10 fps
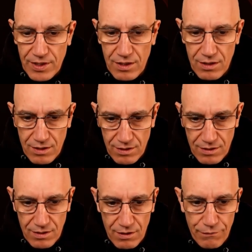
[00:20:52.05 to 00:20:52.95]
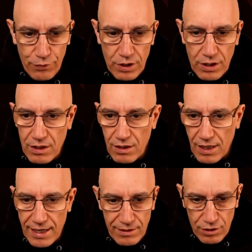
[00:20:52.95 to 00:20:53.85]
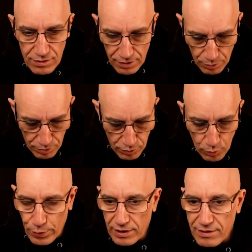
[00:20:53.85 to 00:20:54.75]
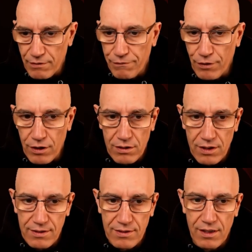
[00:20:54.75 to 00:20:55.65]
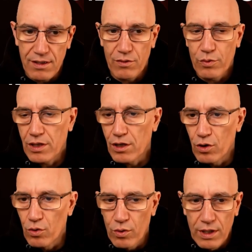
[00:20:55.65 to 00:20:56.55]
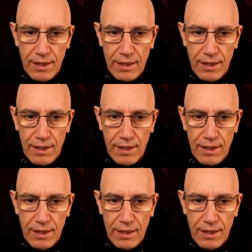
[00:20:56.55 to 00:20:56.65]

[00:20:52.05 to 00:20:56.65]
If we are not able to play c4, let's say we go